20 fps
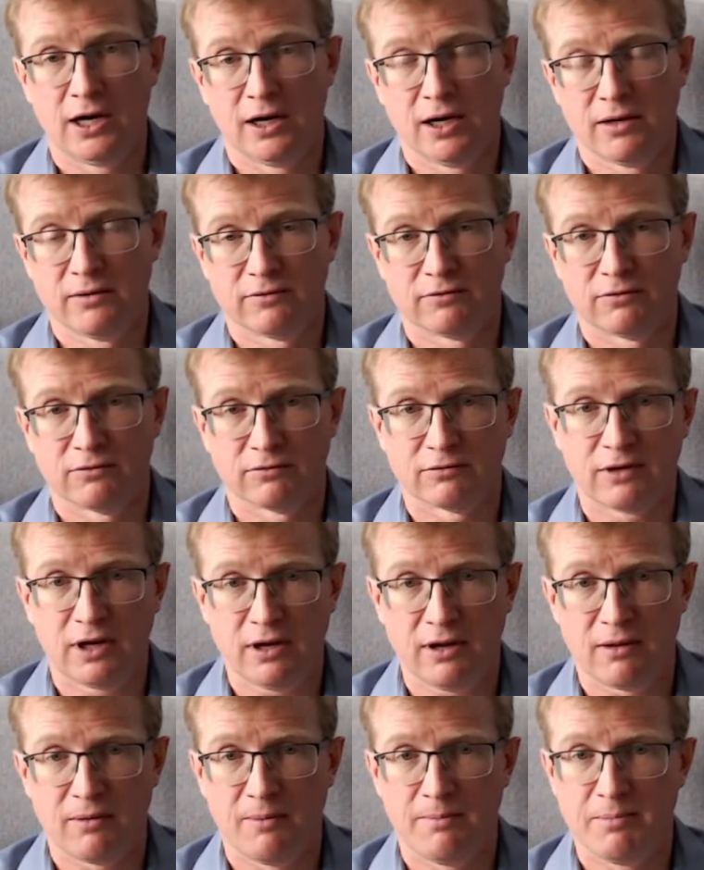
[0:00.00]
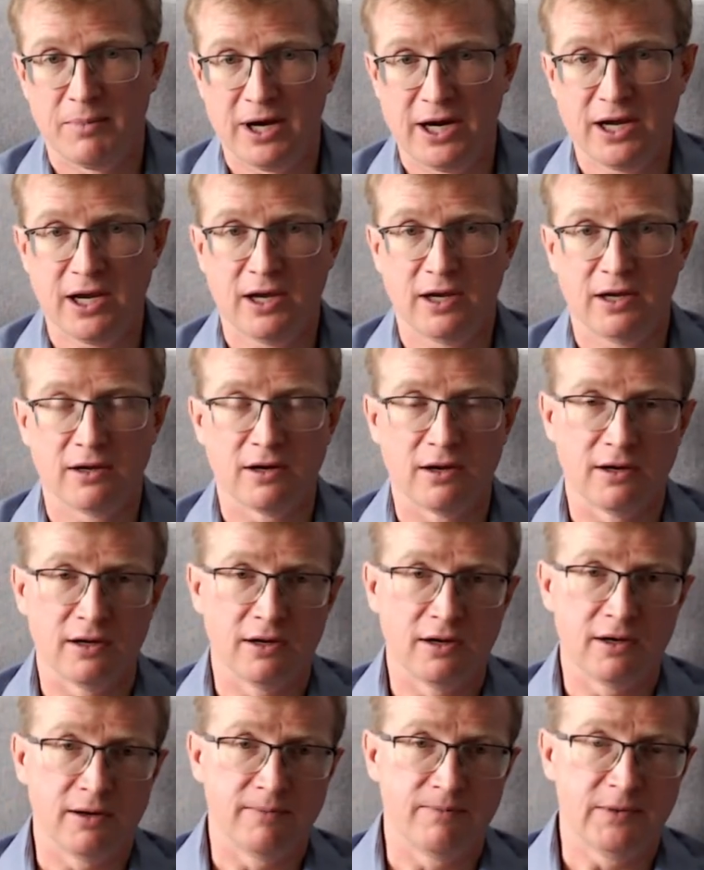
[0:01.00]
So she ended up buying
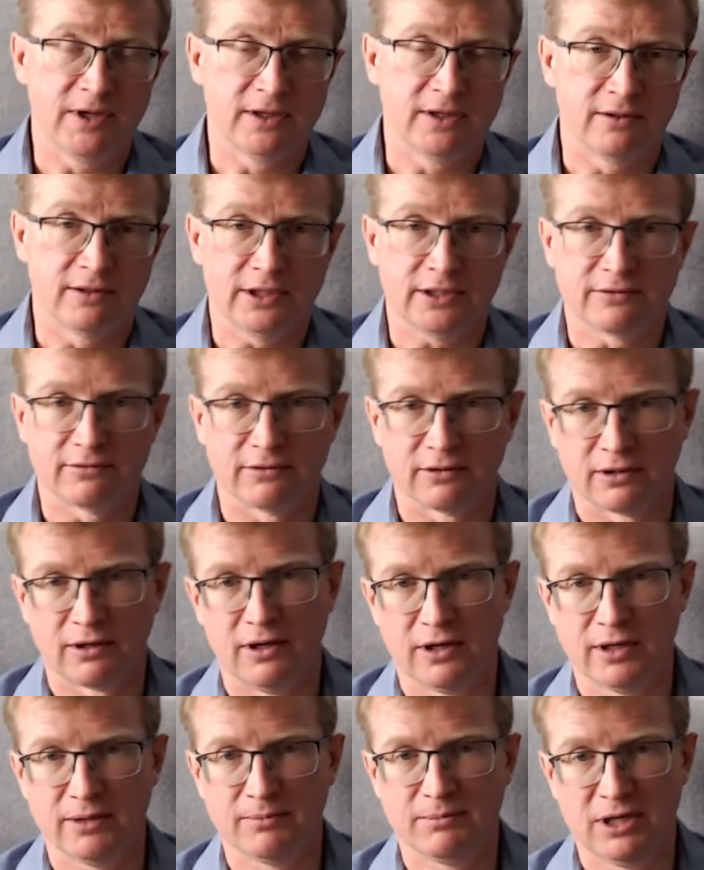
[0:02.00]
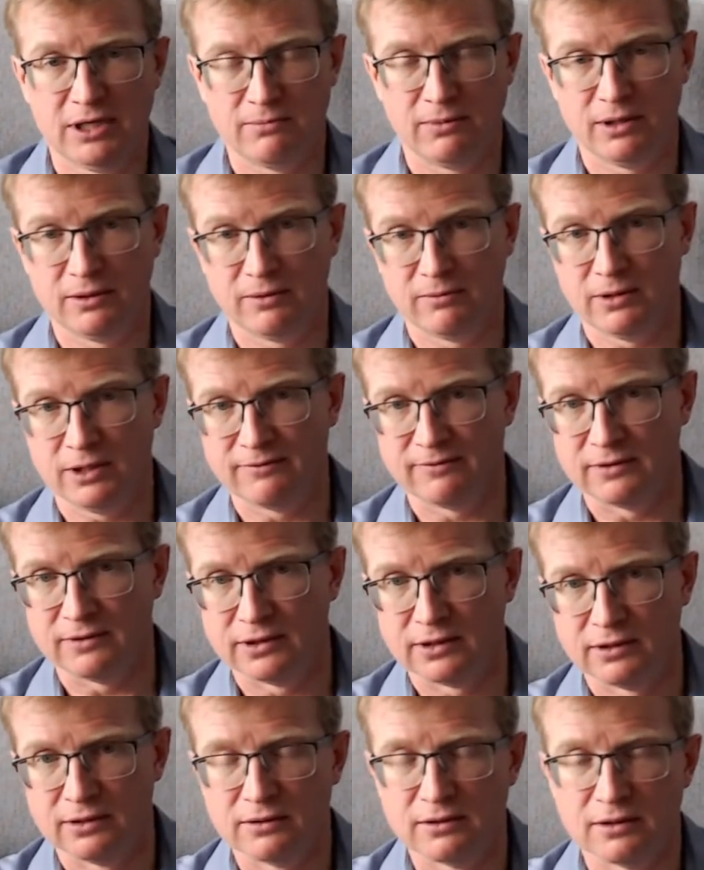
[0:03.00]
an electric car made by one of
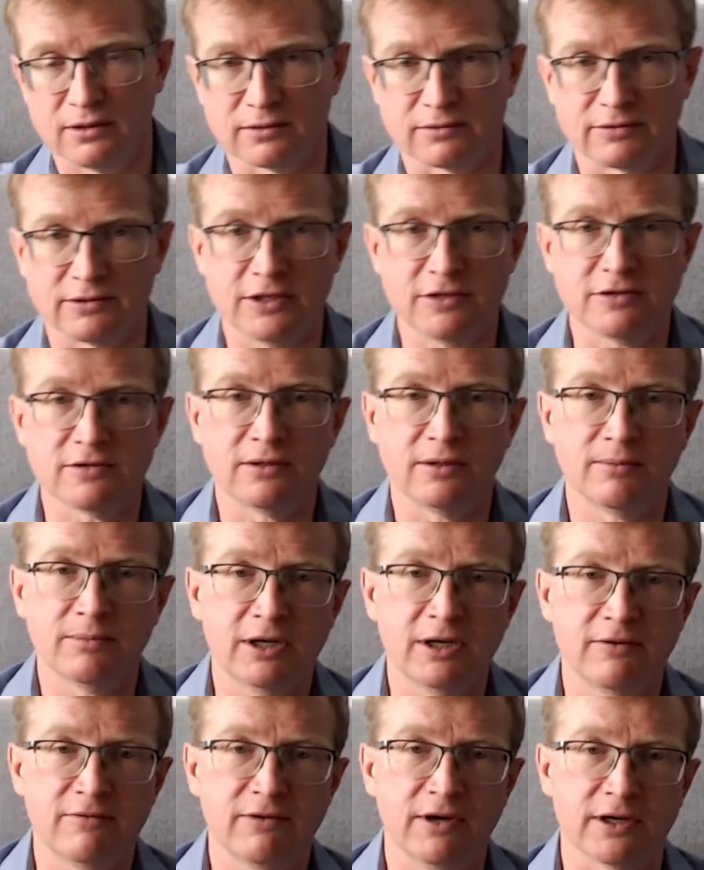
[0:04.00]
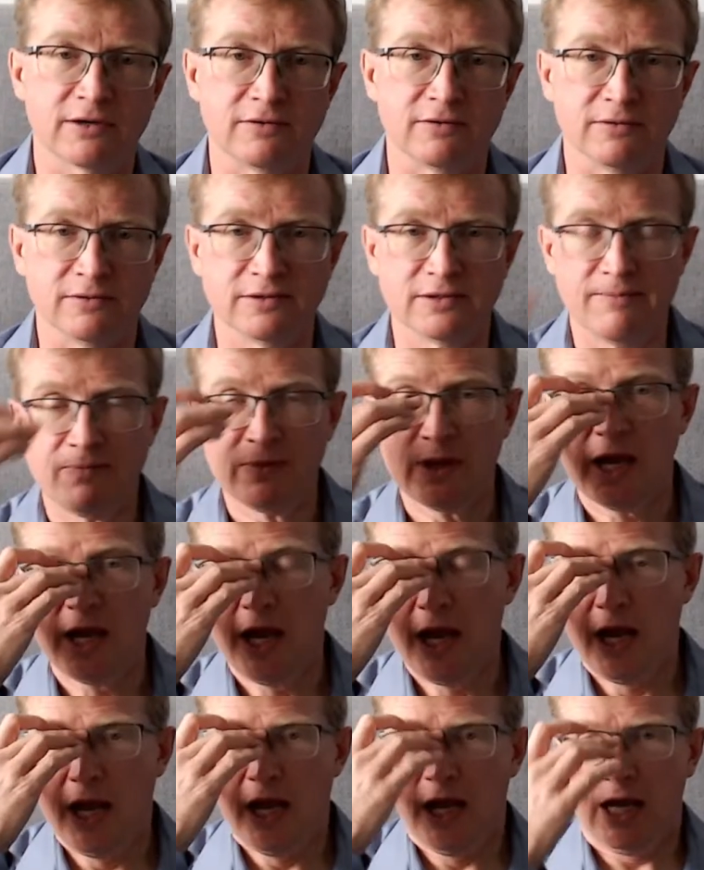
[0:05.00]
the traditional manufacturers.
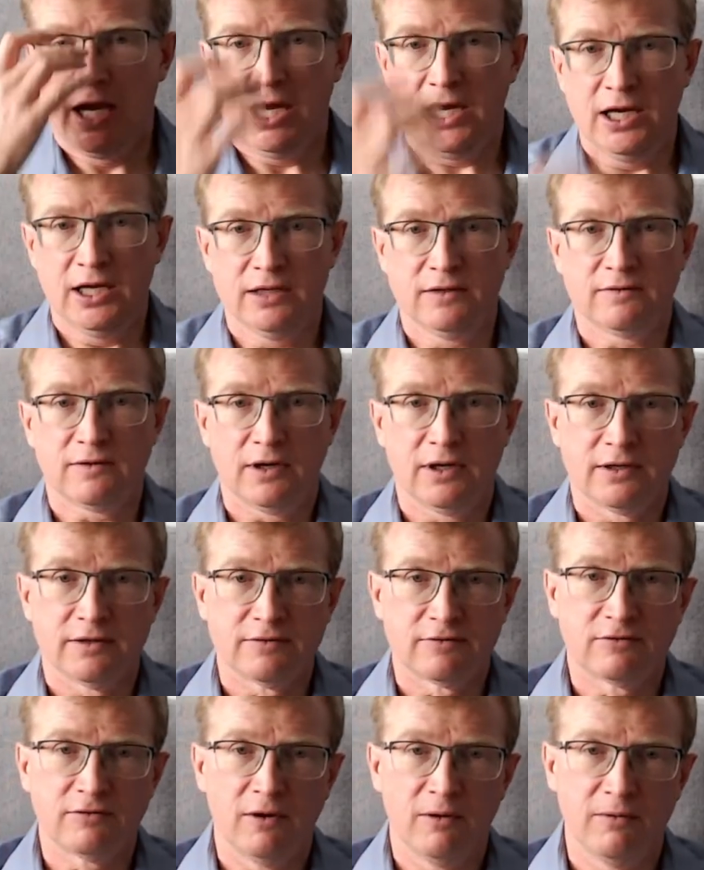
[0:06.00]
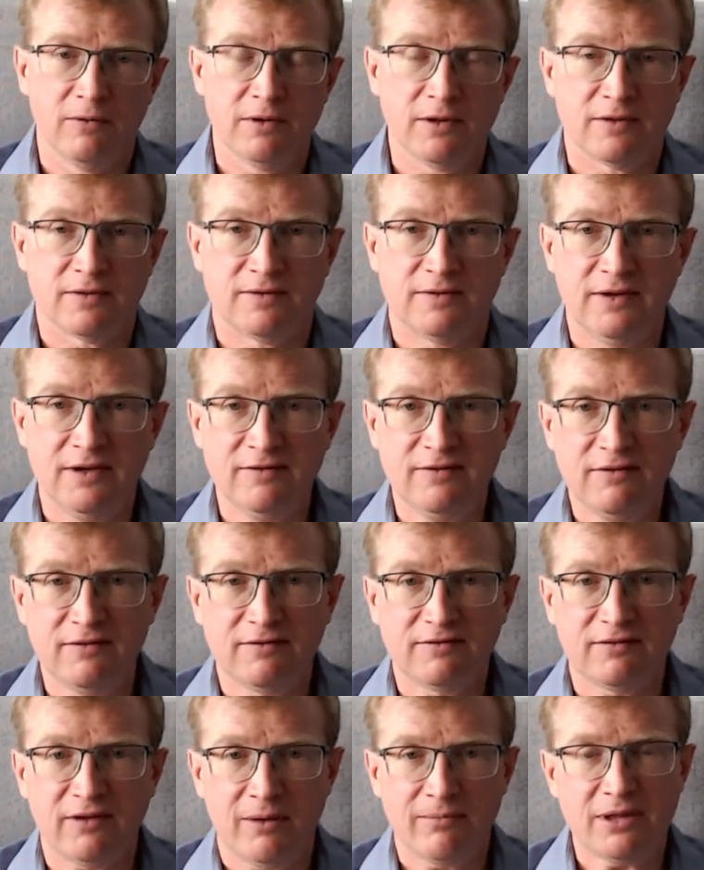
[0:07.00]
And so this is
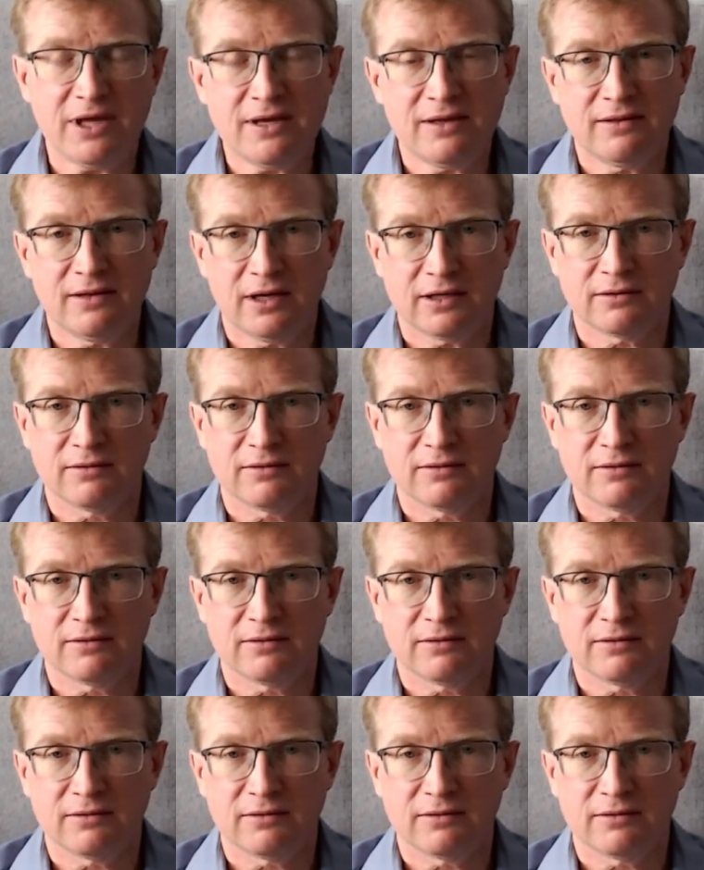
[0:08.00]
something that